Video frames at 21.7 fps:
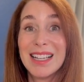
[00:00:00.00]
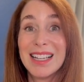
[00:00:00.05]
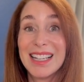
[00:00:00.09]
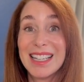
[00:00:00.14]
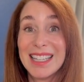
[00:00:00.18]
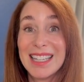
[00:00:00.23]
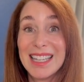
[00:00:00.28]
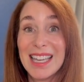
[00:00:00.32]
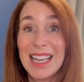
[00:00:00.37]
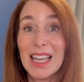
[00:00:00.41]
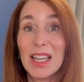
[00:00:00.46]

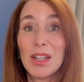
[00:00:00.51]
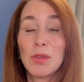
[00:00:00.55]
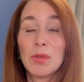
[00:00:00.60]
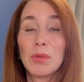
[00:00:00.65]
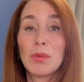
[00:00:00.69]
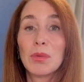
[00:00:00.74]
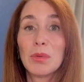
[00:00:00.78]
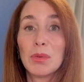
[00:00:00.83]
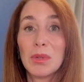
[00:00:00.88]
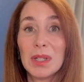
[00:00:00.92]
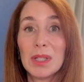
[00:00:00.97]

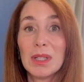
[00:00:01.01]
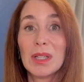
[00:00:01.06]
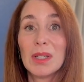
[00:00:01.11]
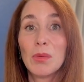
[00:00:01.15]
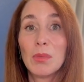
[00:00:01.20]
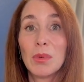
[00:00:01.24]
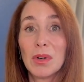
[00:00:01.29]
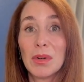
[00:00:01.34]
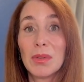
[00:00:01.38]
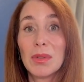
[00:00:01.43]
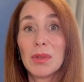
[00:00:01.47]
again, really
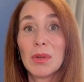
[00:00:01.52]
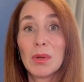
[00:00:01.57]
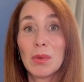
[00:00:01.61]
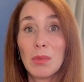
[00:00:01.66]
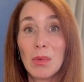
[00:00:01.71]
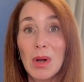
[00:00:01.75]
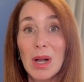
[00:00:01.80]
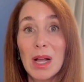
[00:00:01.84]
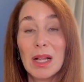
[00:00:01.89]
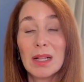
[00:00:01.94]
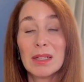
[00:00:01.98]
worth your
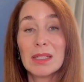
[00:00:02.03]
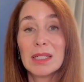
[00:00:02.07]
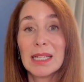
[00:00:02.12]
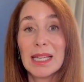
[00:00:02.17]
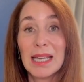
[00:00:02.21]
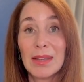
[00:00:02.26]
while to